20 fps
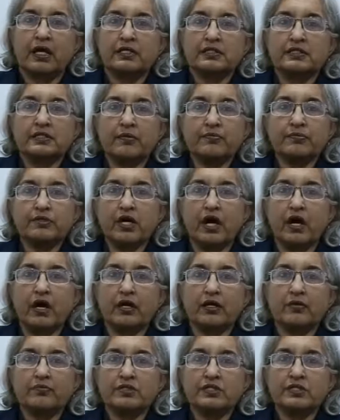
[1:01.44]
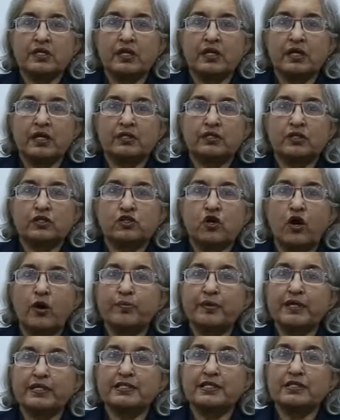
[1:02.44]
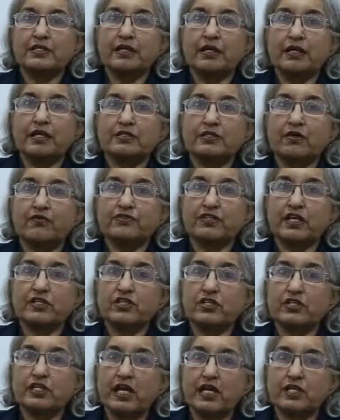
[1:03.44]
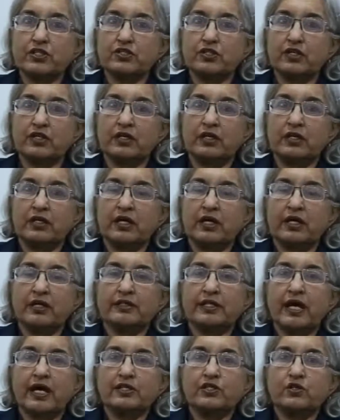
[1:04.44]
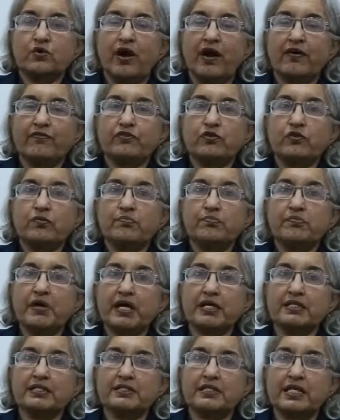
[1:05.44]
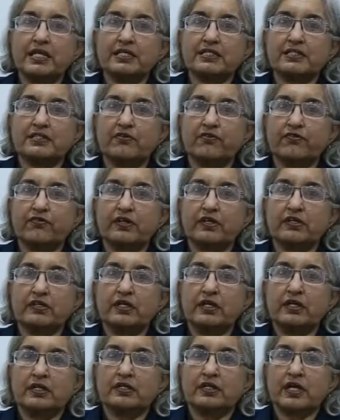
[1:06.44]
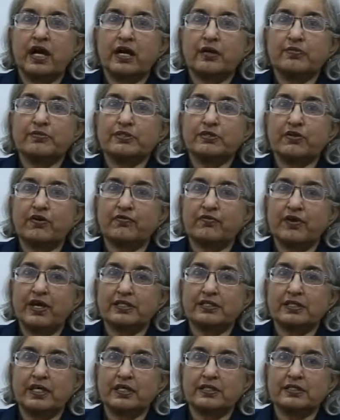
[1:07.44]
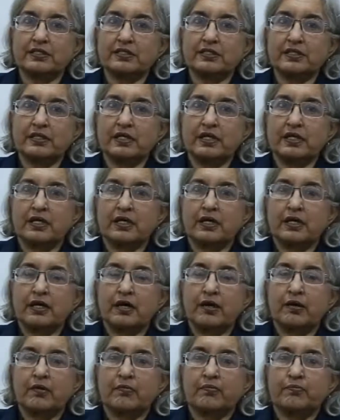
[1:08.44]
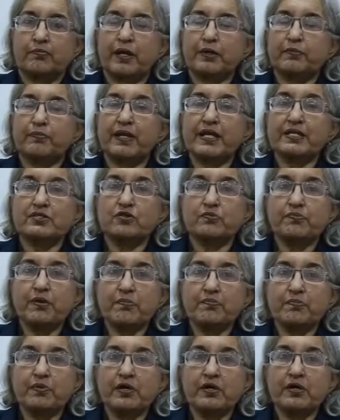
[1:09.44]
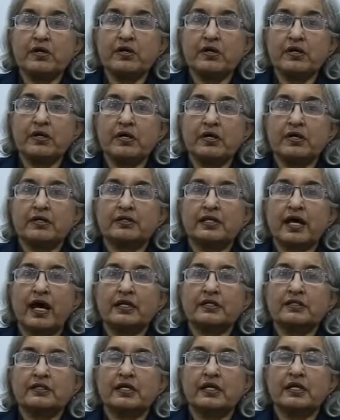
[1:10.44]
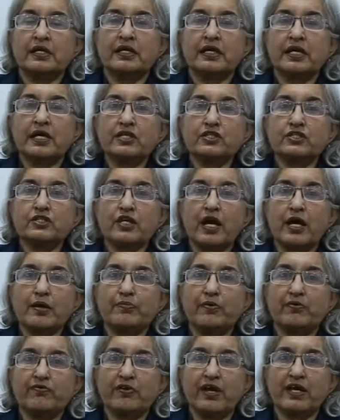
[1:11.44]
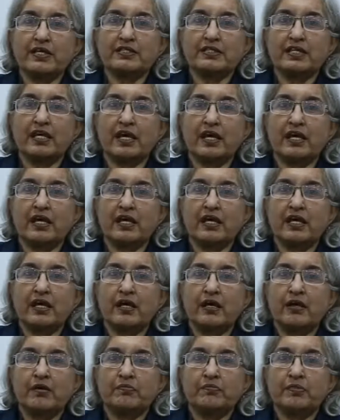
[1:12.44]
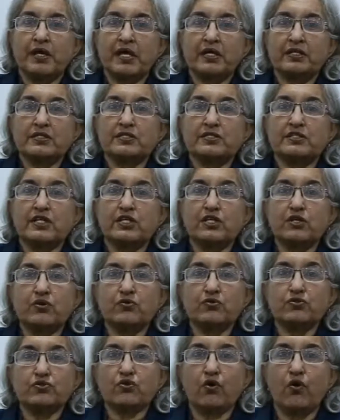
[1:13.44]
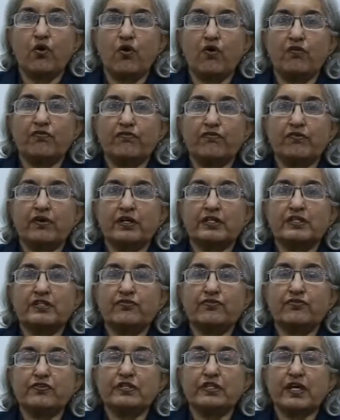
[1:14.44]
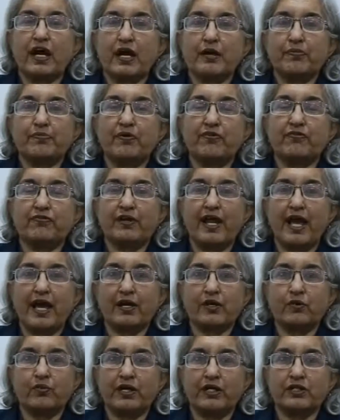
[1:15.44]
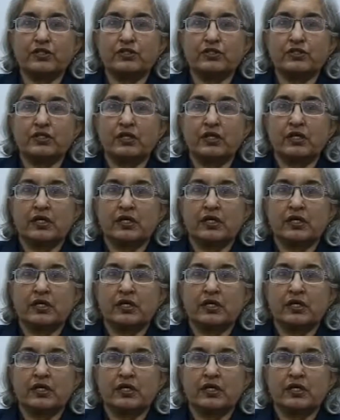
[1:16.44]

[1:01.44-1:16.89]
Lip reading: Sometimes the topic is of such a nature that you have to mix these different types of essays. But please remember that each type of essay means the use of a different type of language.